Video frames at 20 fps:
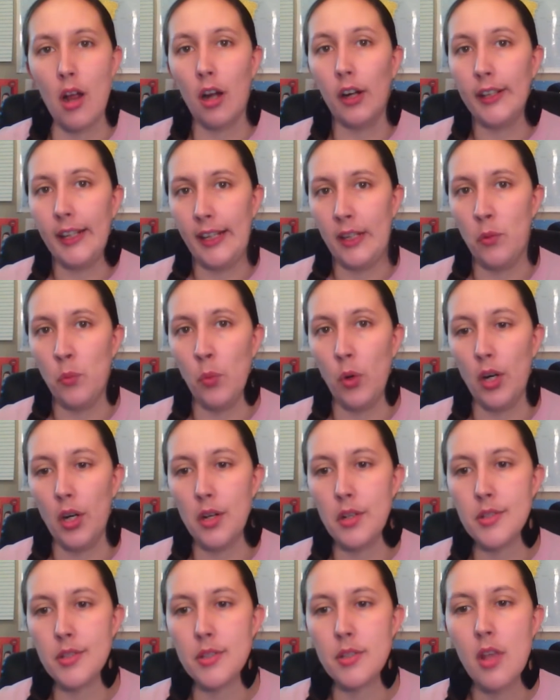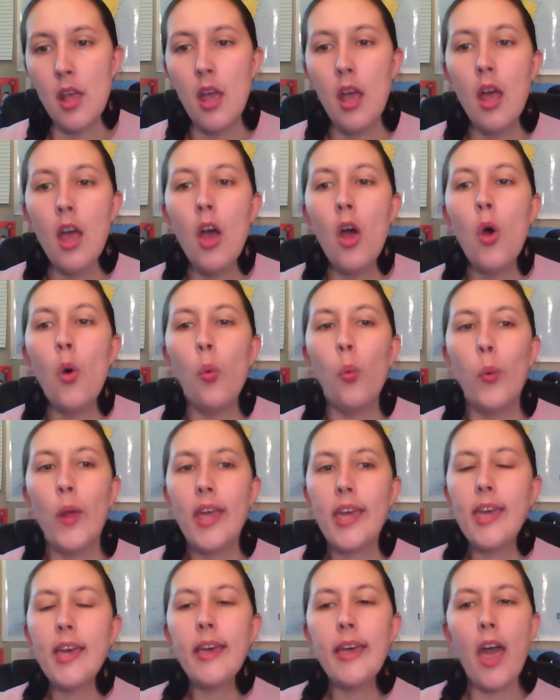are in words.
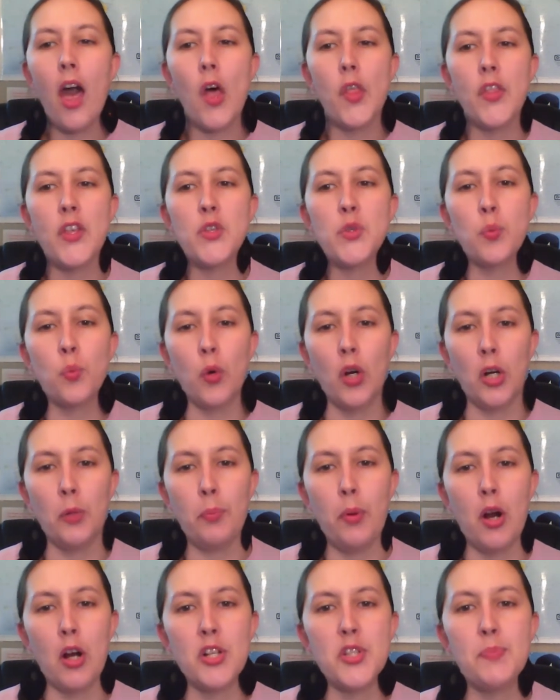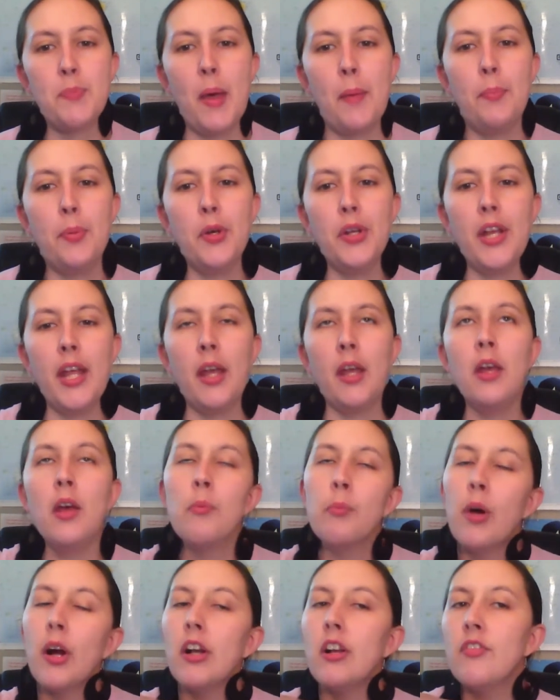We can count these word parts by putting
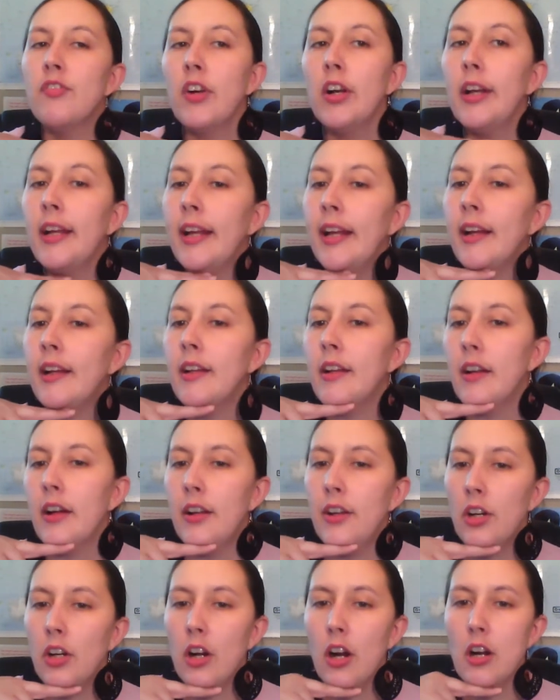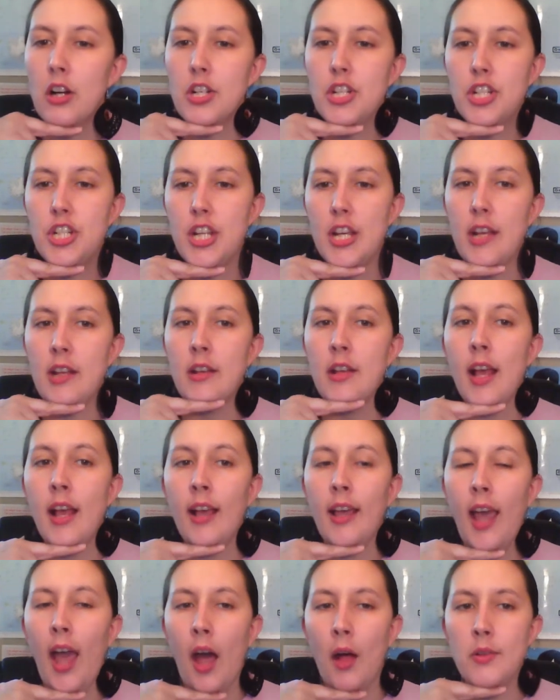part of our hand under our chin
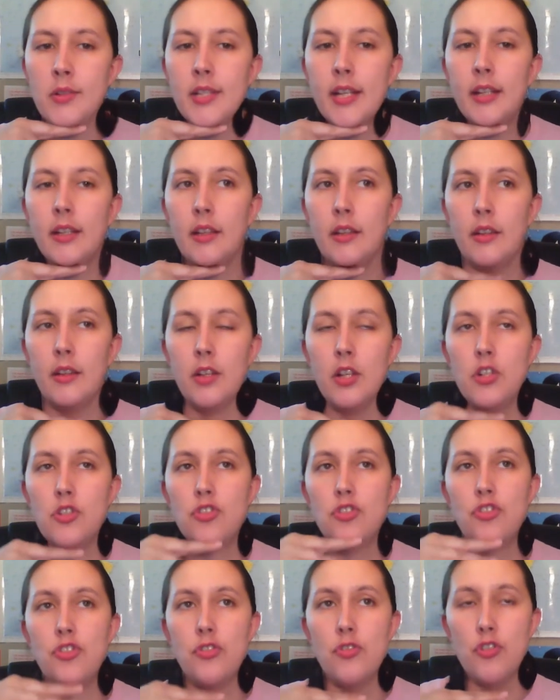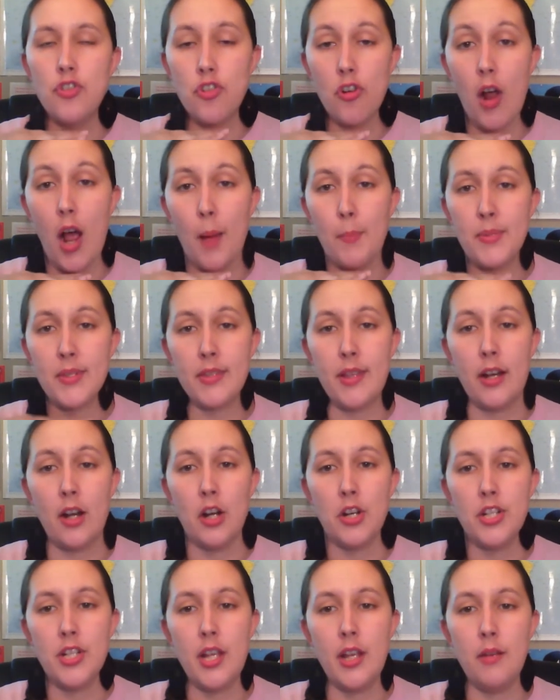and counting the drops that
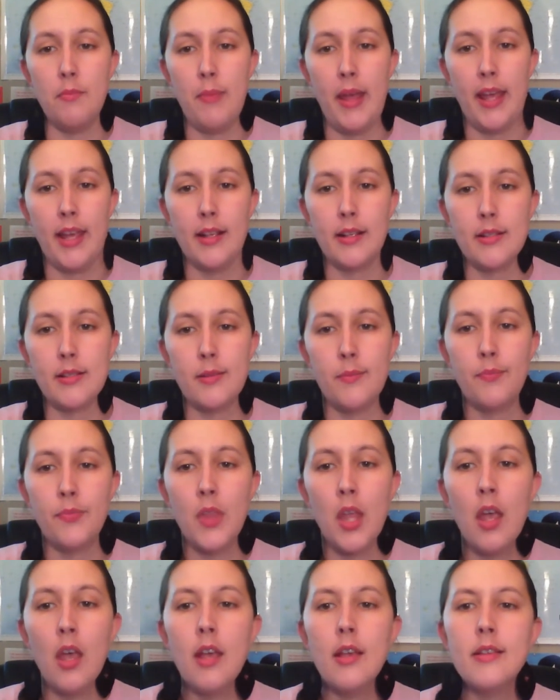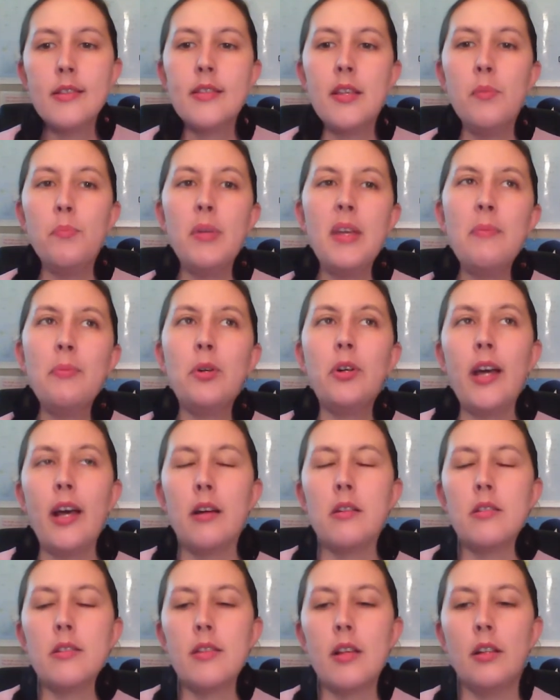our chin makes. Some people
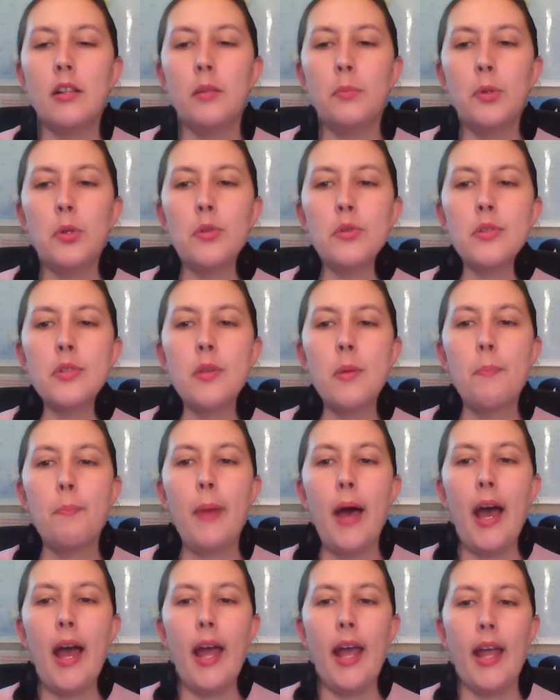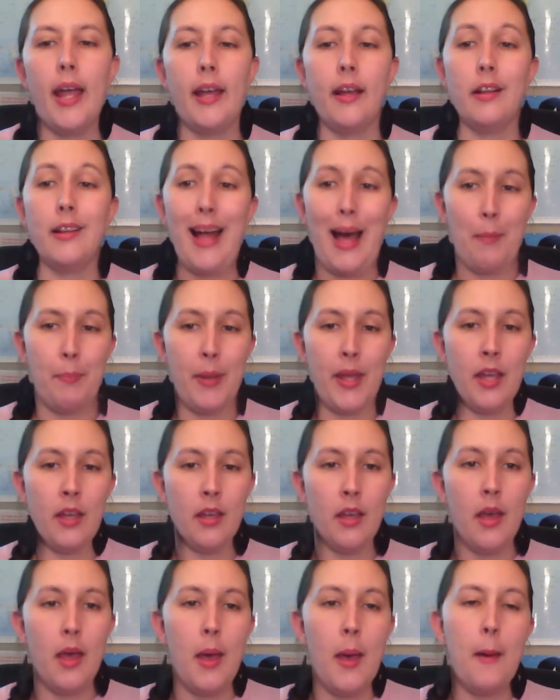count syllables by clapping,
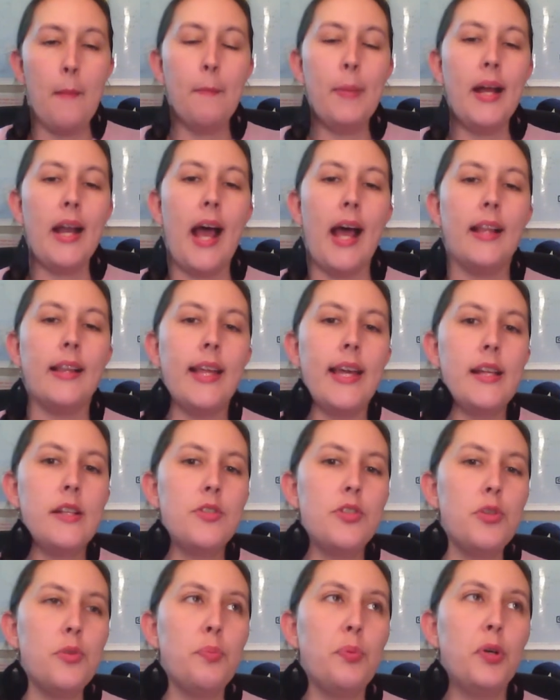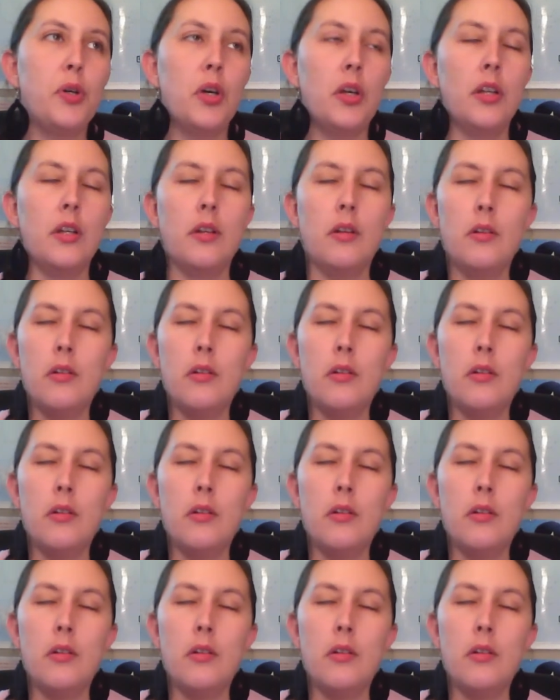but I like to put